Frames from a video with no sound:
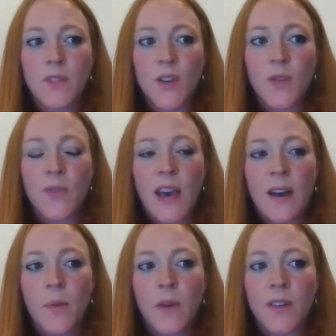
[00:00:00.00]
So
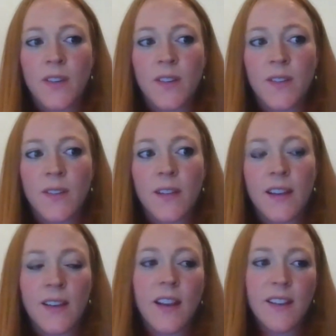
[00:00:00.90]
that will,
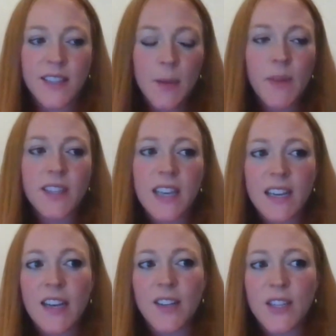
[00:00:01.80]
in some of the
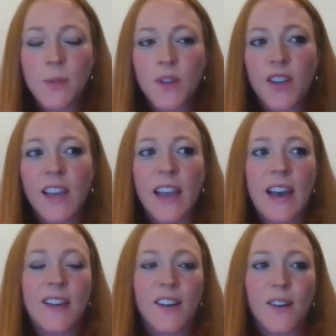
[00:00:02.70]
technologies we're looking
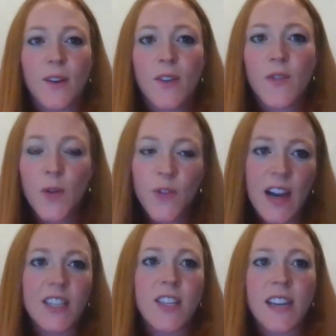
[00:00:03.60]
at are foam
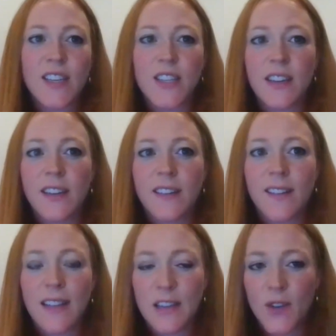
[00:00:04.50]
fractionation,
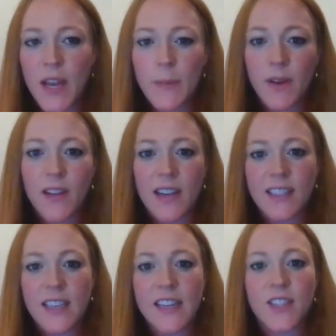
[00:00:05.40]
electrochemical
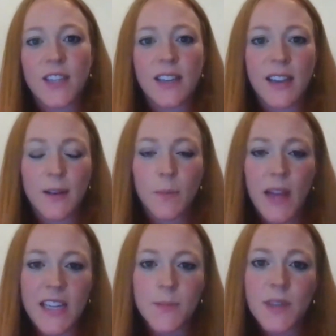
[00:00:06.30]
oxidation, and
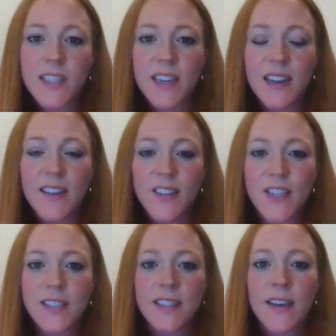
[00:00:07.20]
plasma
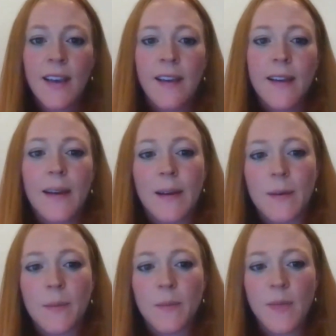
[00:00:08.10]
technologies.
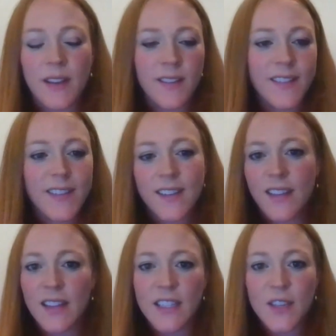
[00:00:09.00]
And
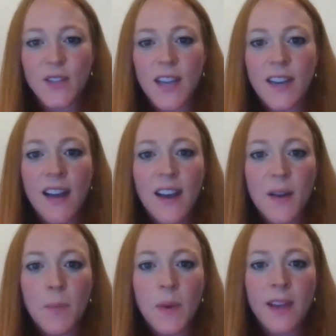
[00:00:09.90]
the list goes on and
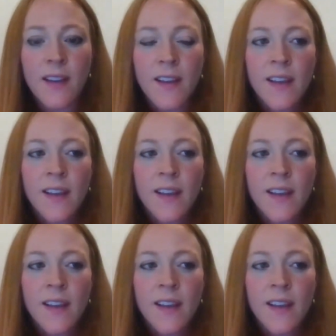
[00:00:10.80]
on. But